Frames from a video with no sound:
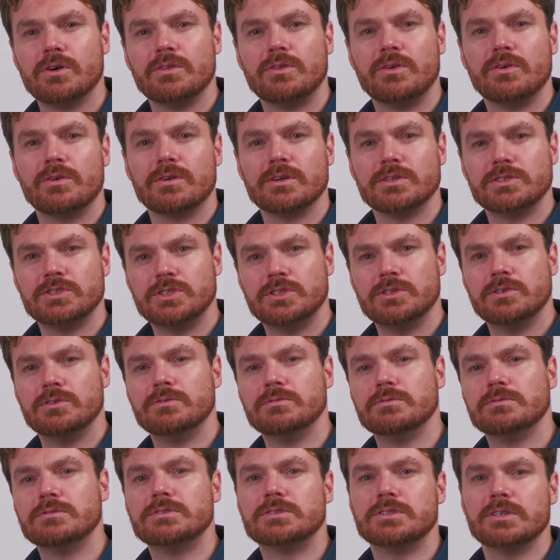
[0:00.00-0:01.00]
you're
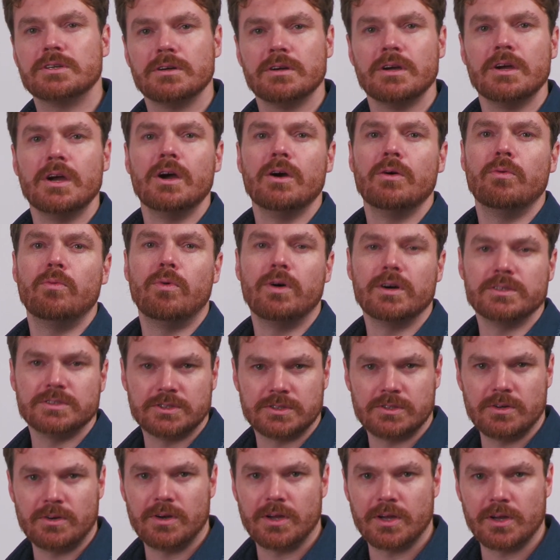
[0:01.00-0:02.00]
attuned to what's
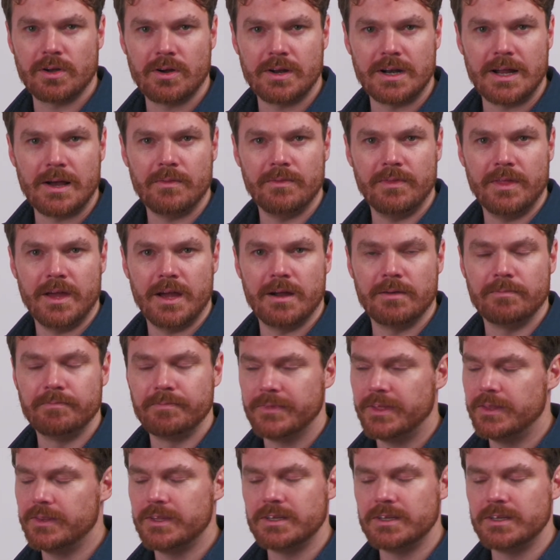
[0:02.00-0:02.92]
going on out there. And